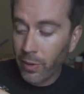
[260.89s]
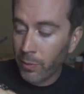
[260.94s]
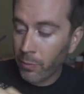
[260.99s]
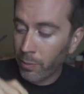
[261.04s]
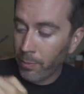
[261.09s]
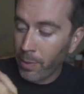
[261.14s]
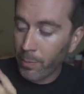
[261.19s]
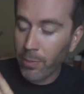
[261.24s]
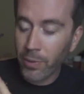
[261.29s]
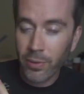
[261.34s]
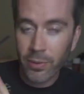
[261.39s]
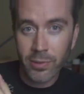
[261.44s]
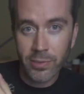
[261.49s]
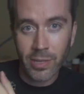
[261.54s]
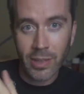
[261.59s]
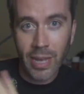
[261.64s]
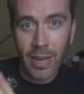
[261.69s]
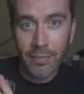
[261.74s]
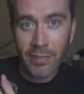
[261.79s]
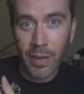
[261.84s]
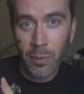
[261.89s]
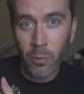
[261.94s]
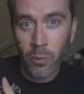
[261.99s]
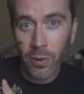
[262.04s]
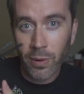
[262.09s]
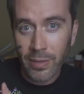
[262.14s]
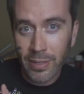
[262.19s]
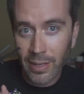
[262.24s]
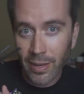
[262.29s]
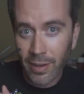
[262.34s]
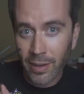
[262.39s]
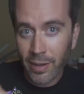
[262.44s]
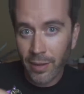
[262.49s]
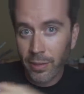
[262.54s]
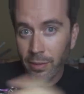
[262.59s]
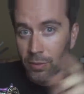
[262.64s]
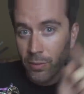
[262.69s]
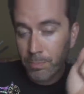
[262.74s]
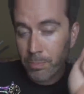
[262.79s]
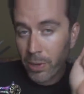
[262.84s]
And remember, there's a lifetime warranty on it,